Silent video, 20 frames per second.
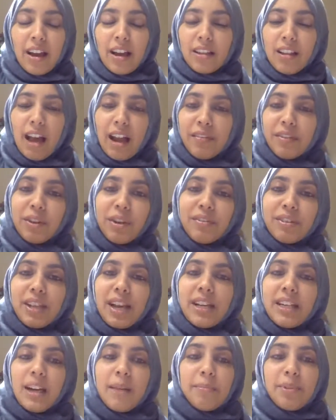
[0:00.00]
a lot of you have
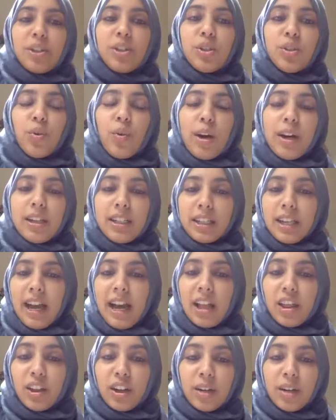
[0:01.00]
signed up to join to kind
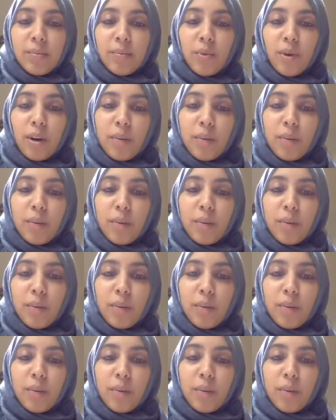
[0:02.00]
of learn more